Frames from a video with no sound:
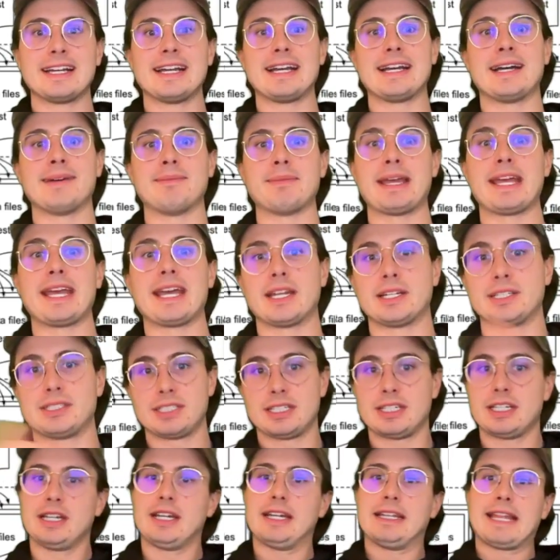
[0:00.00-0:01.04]
Um, and
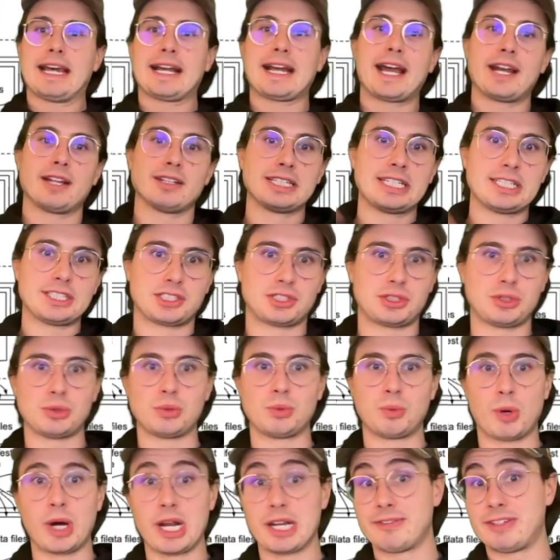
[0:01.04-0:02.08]
that kind of leads to
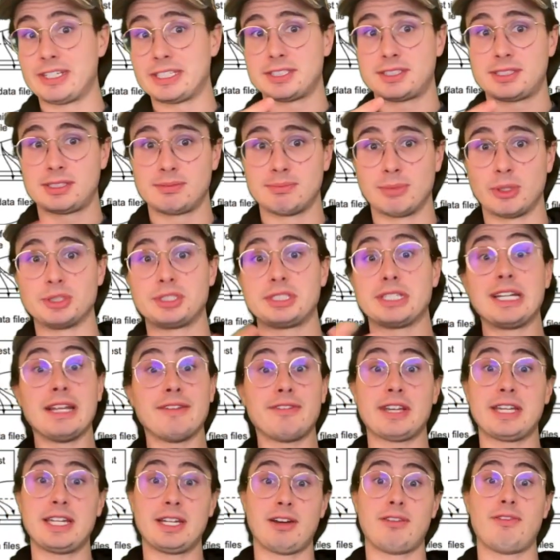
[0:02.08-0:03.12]
one of its most
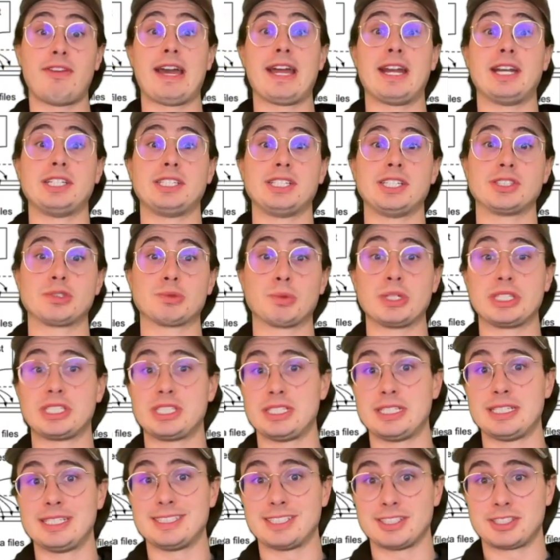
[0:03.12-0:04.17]
significant advantages, which
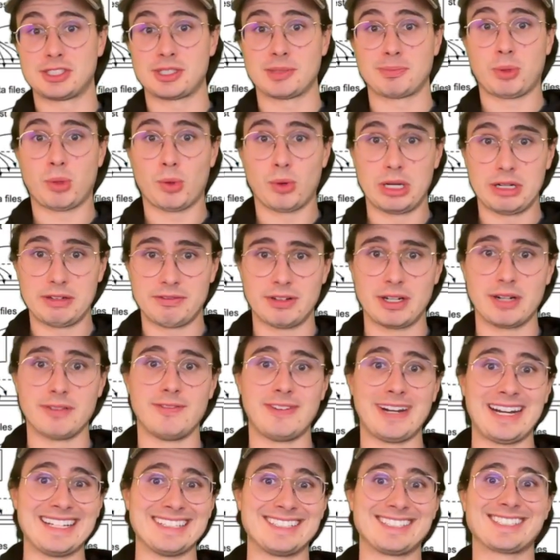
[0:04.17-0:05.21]
is its support for
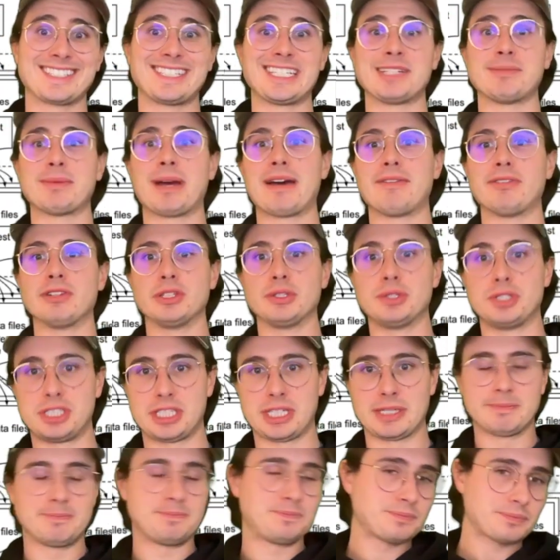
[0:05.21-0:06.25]
advanced schema
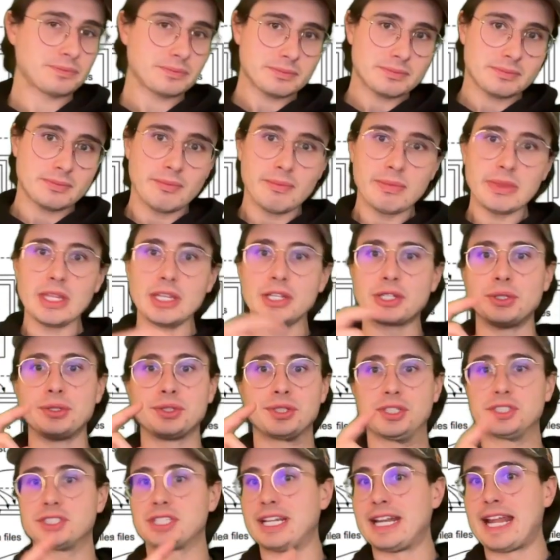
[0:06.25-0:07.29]
evolution.
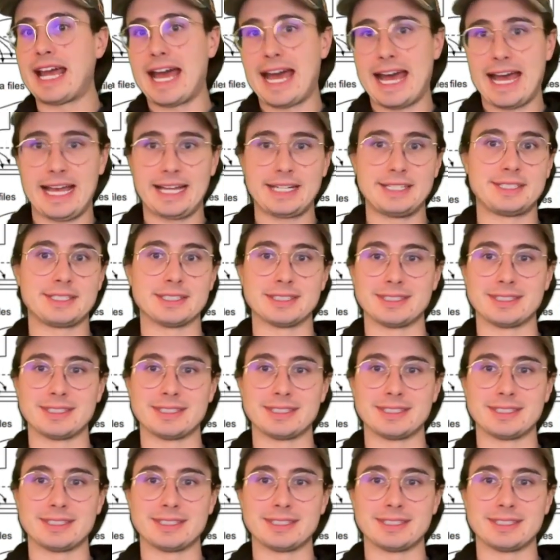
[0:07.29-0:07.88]
Users can add,